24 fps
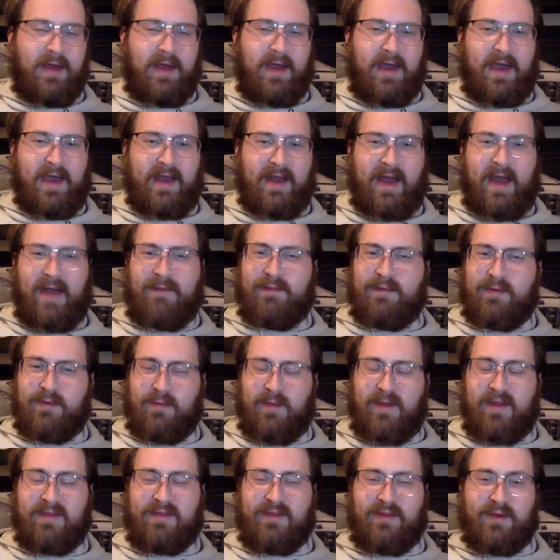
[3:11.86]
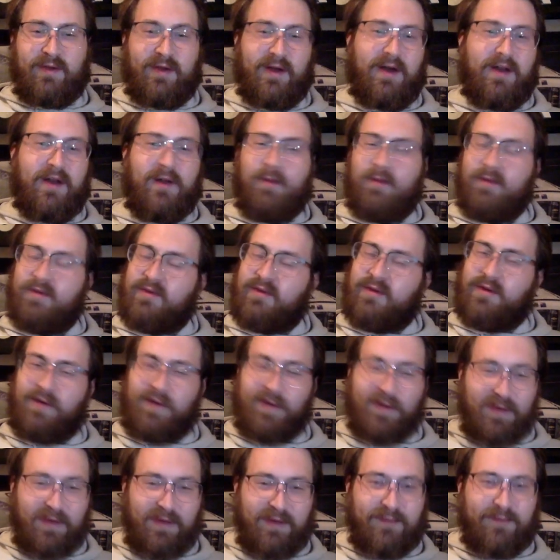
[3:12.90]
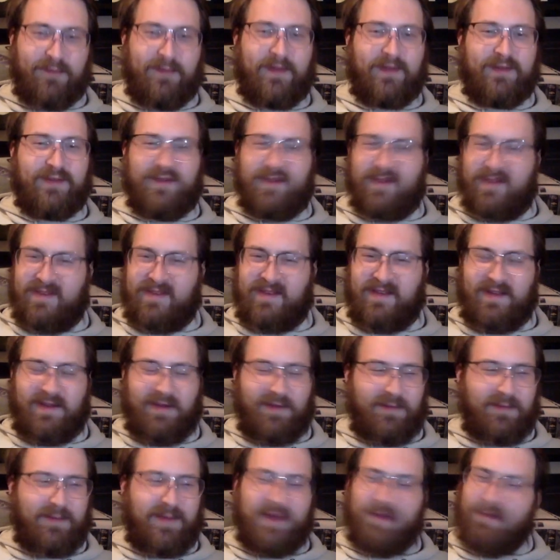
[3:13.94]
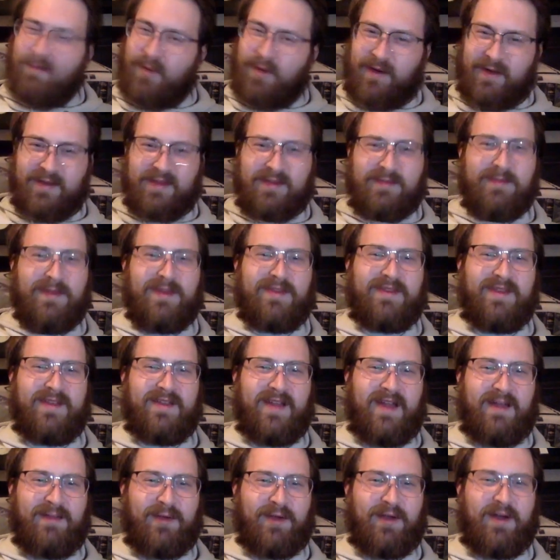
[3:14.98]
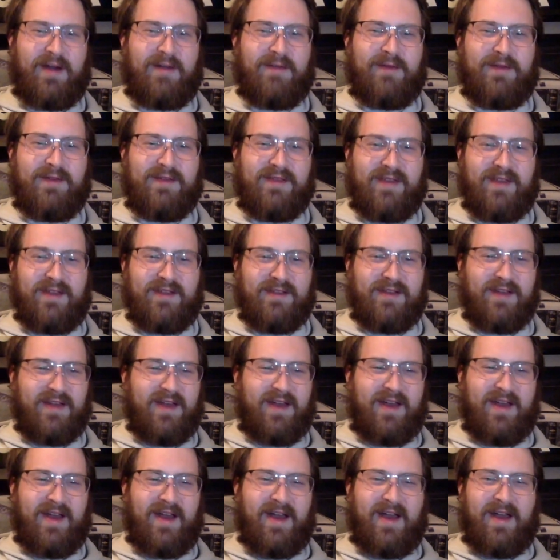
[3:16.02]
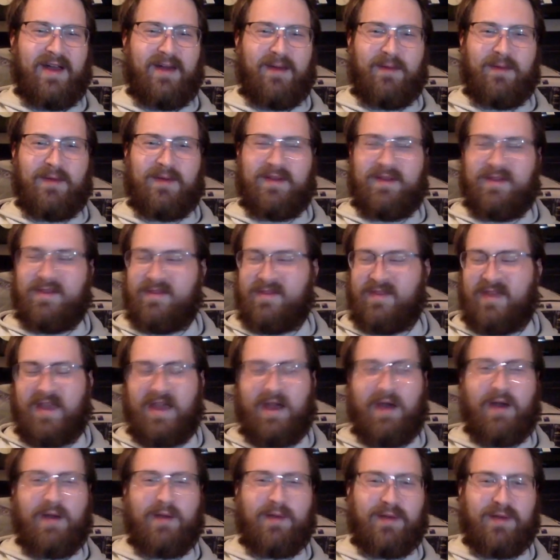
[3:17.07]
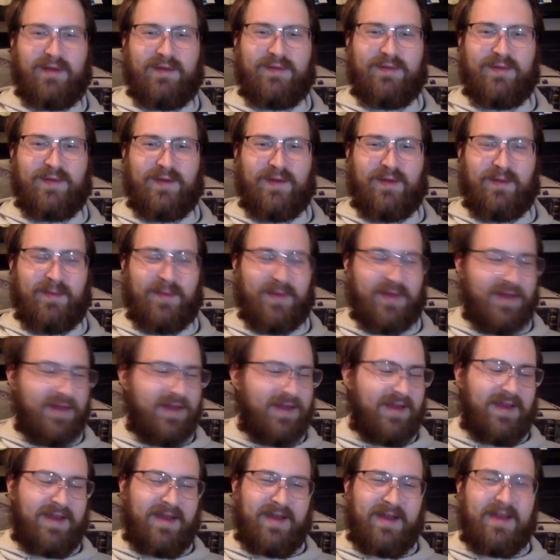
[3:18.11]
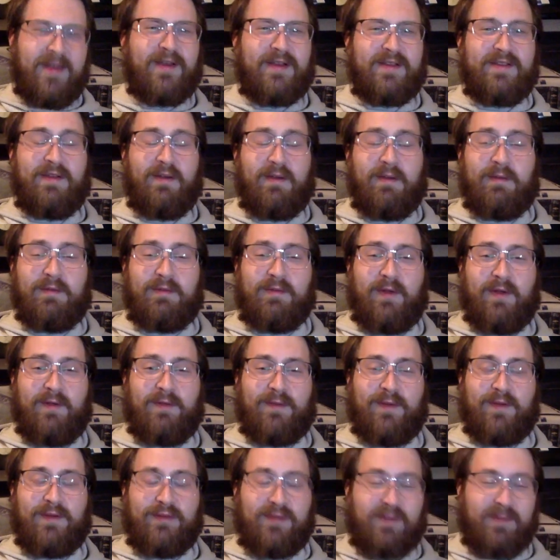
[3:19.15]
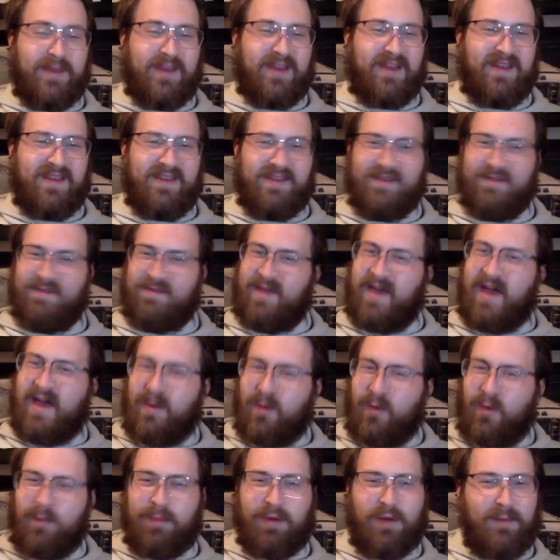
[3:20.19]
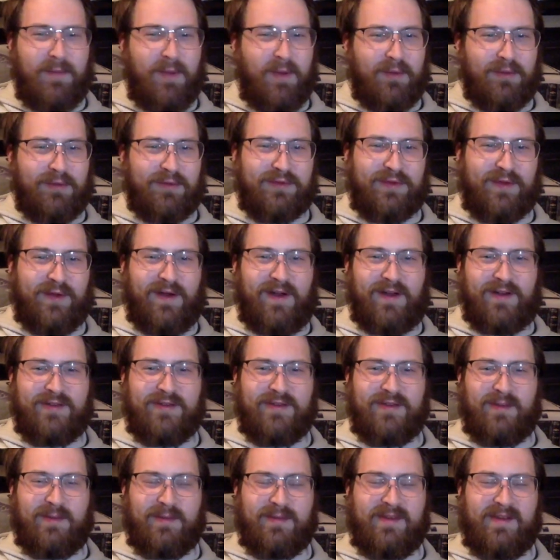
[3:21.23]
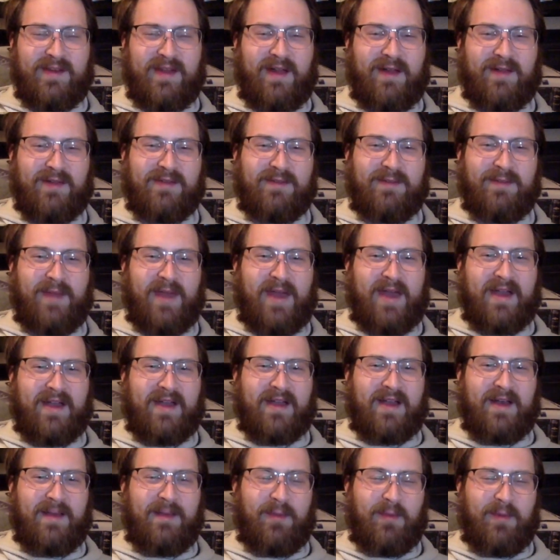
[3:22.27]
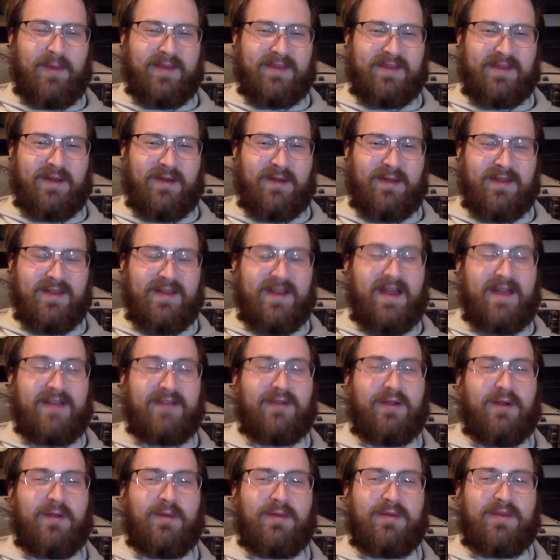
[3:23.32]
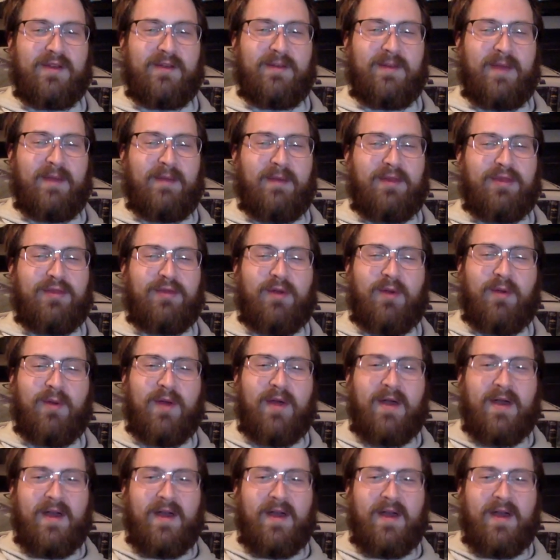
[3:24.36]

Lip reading: And after the race, Logano was clearly frustrated, saying, me and Marcus Smith need to have a conversation. I don't want to say how I really feel, but you can tell he was very frustrated because of that old promoter's caution that was announced back a couple weeks ago that NASCAR was going to be able to throw